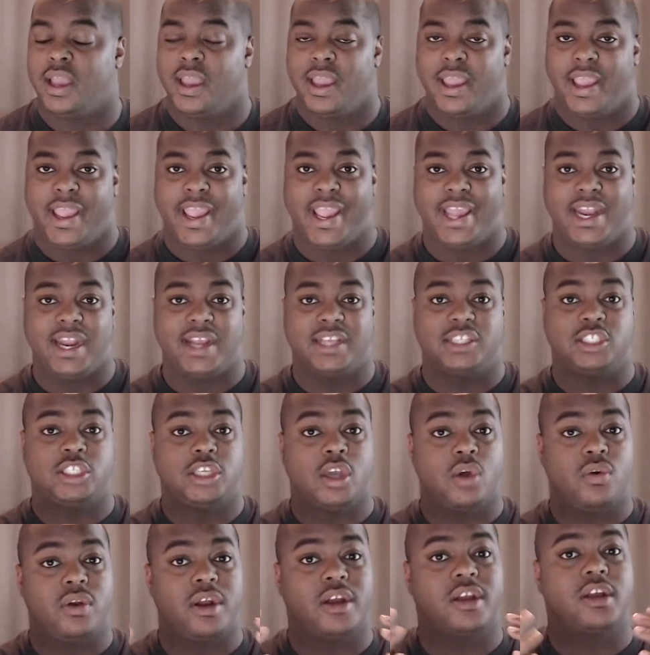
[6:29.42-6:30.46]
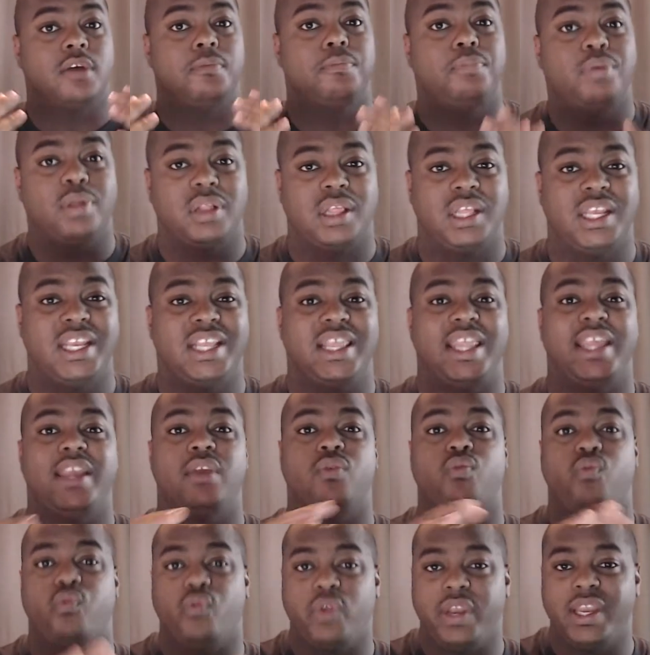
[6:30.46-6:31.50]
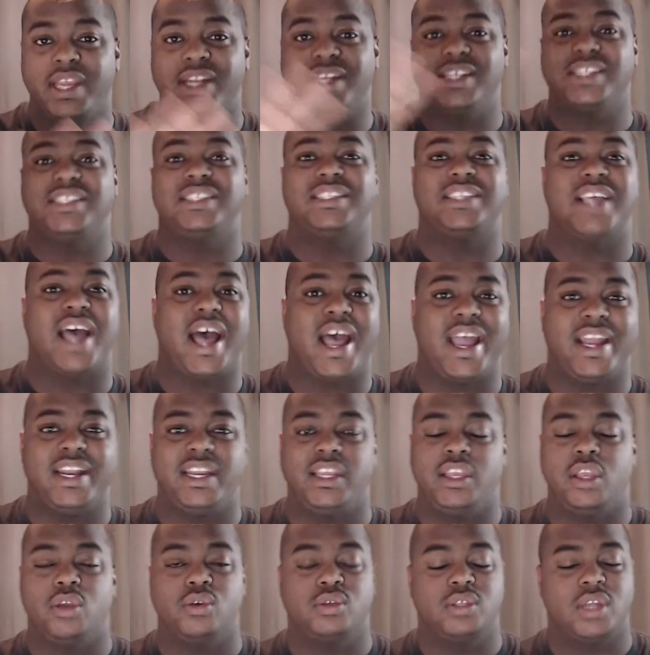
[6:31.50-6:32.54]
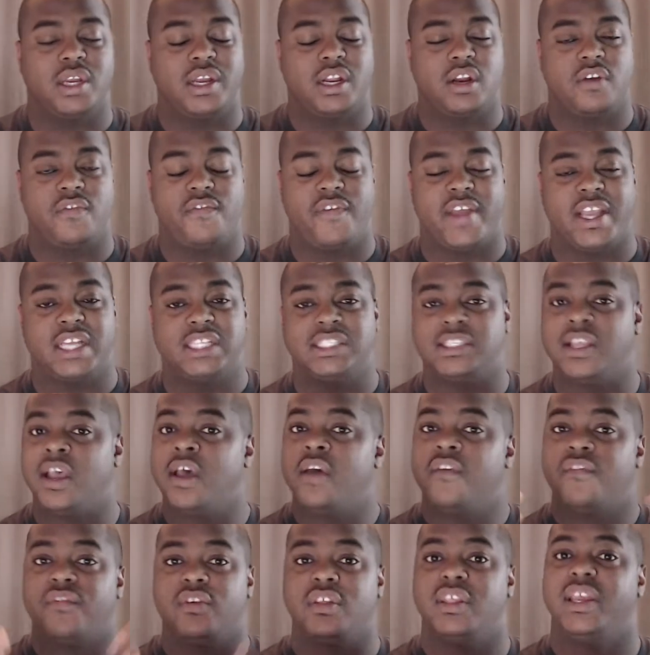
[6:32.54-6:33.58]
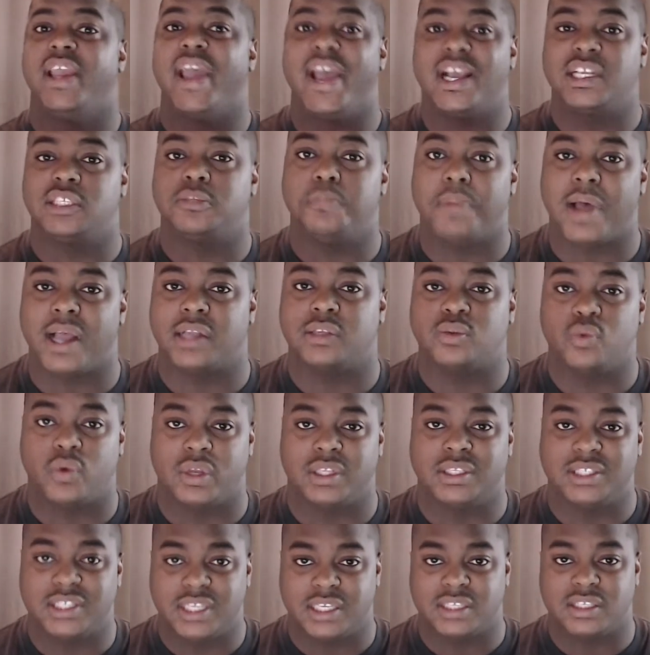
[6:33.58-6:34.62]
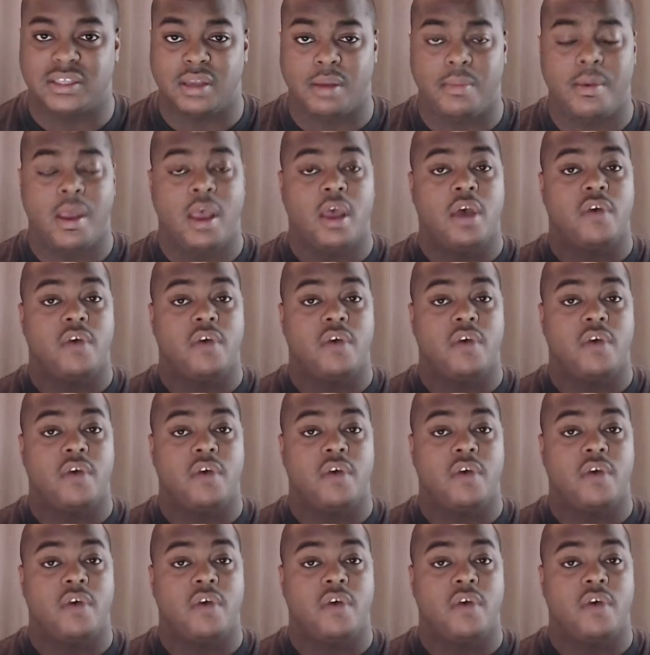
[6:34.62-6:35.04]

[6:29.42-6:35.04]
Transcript: And it showed a completely redesigned user interface for the Xbox One system,